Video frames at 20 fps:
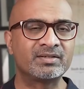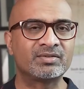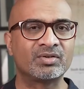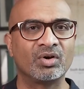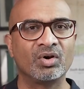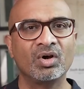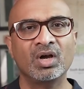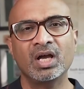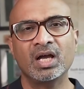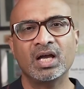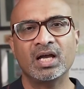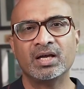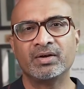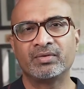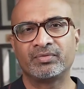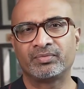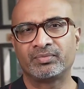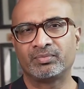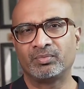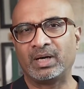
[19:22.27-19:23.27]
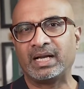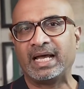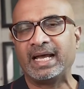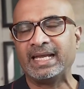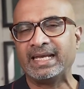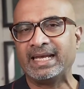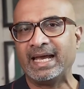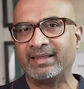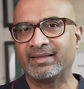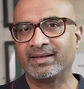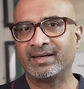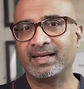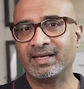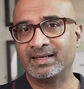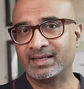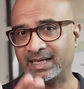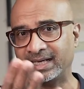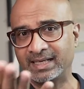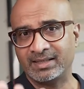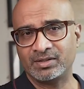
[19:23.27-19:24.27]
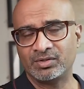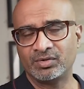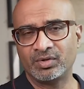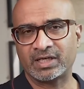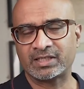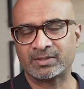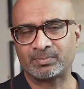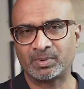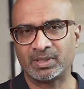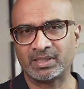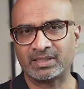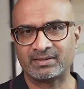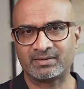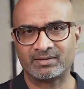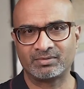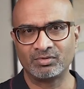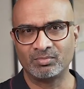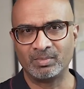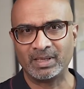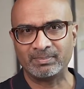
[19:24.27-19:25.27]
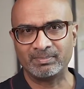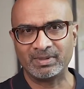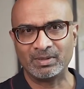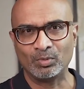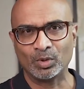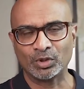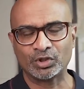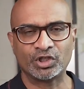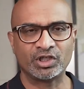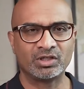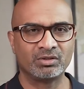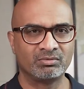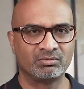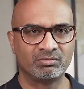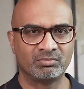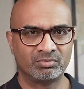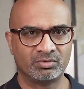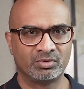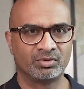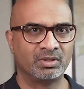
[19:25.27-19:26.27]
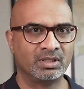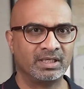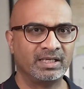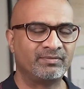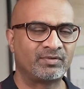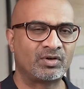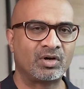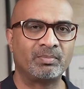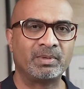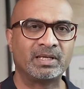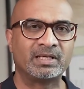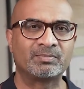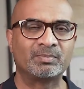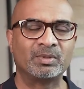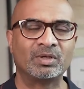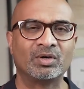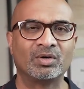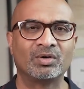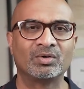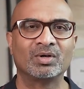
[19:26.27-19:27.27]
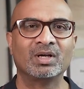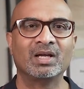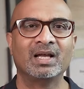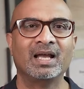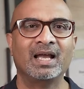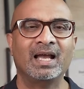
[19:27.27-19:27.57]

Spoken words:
So what I gathered, and again, you experts who might be watching could leave comments below.